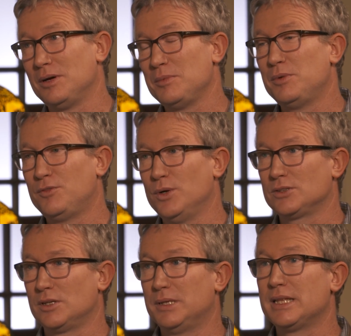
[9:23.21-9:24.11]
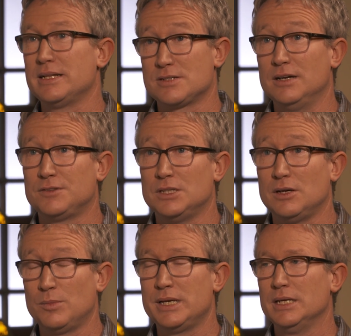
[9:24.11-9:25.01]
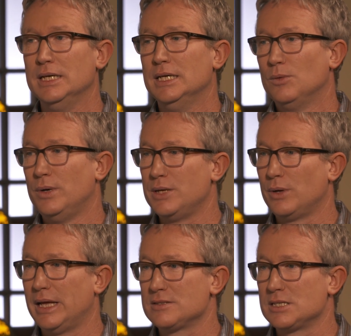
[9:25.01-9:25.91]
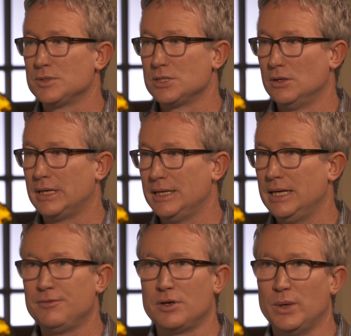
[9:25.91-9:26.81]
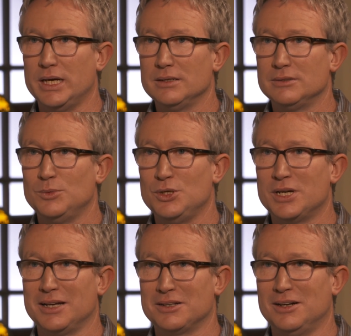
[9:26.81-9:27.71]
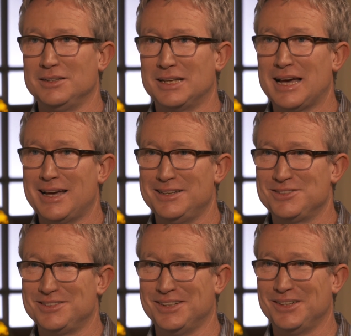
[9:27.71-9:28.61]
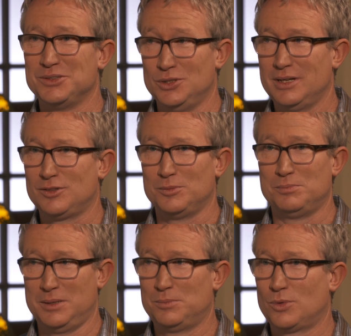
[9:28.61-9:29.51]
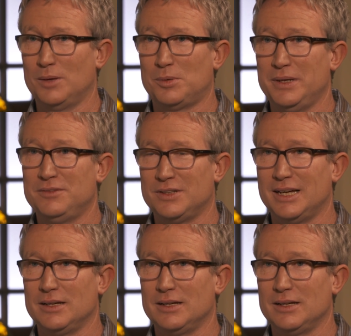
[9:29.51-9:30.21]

I mean, we've worked on a bit of that stuff, you know. And when when you allow someone to look everywhere, when you can't guide the gaze, you know, you have yeah. to be quite prepared for that.